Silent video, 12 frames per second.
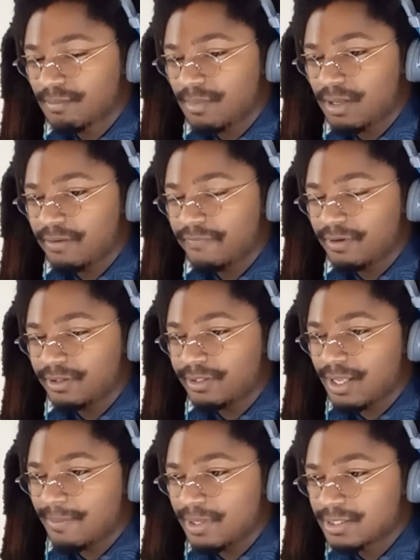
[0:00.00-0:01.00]
Man, fuck
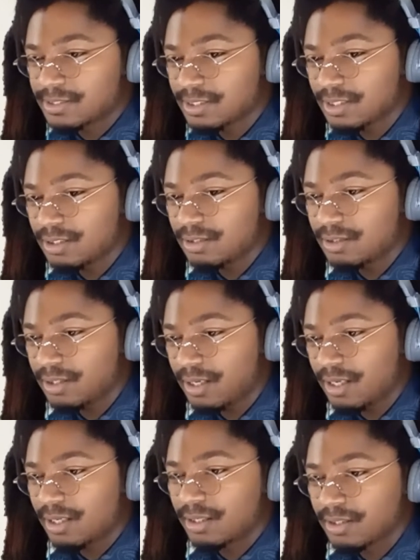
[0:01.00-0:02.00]
that bitch, nigga.
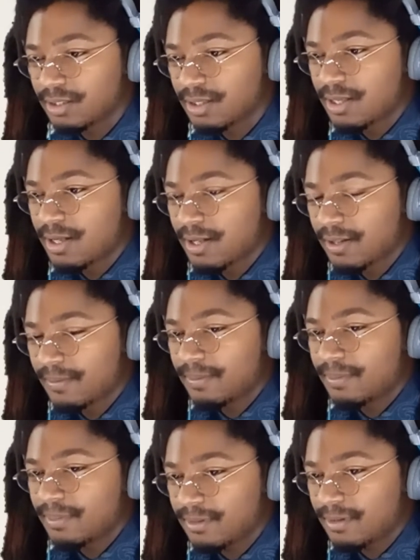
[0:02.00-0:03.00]
Hey,
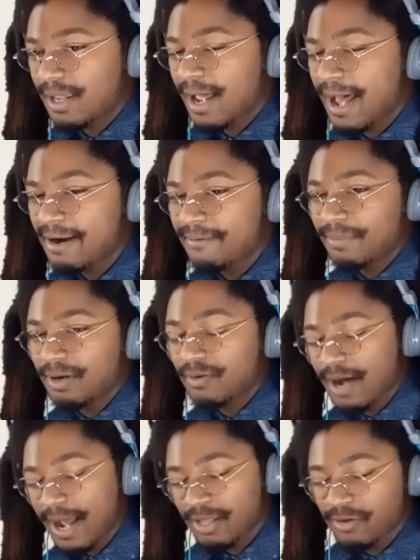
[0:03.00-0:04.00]

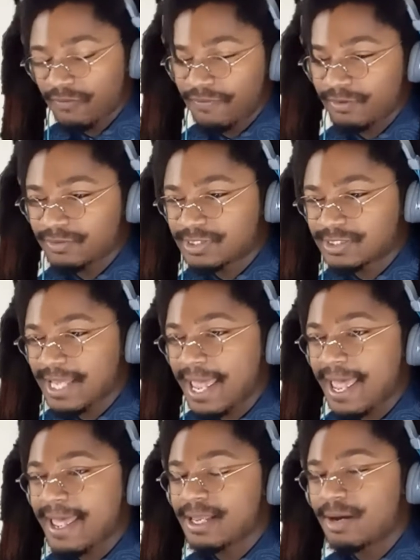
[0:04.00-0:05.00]
how you feel
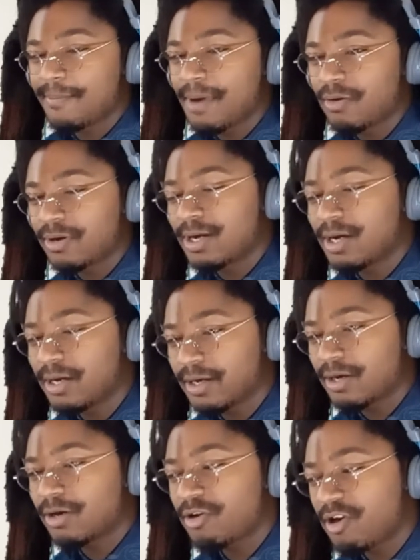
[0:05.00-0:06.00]
sad about cutting
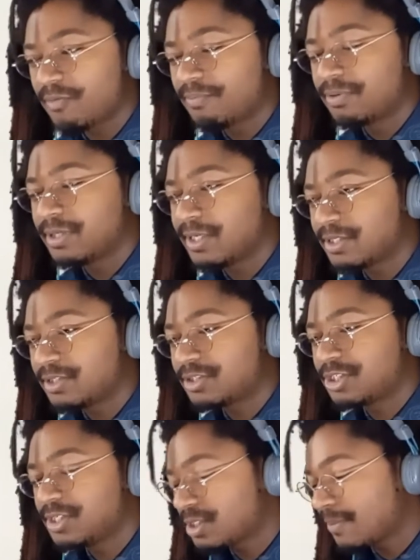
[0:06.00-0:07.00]
her off, but then
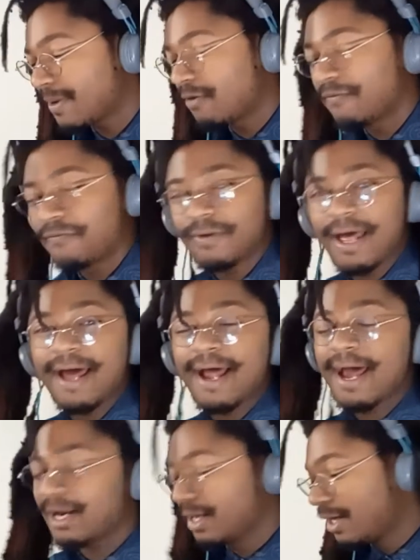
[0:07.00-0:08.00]
she somehow
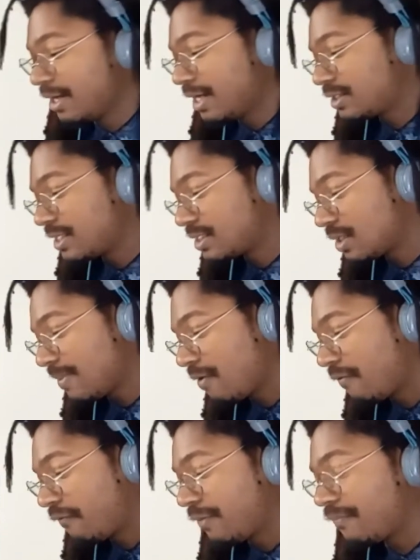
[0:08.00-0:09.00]
and she somehow
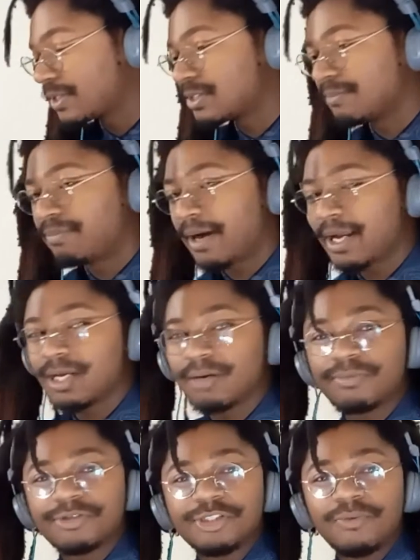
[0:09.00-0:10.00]
flipped it to breaking
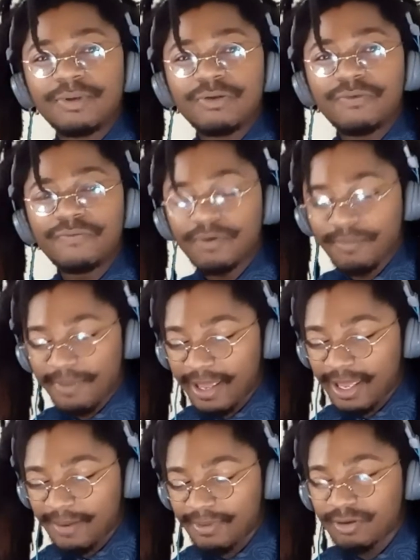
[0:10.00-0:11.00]
up with you, and you feel
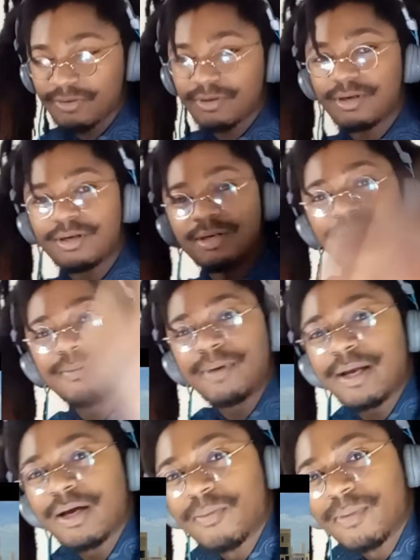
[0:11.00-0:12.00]
bad, bro? Calm
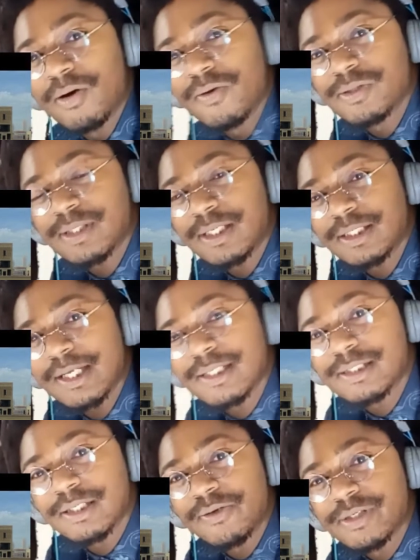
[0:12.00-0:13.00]
down, bro. It's not that
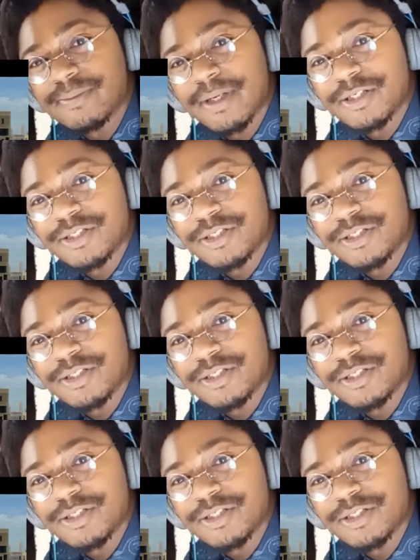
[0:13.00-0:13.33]
serious, my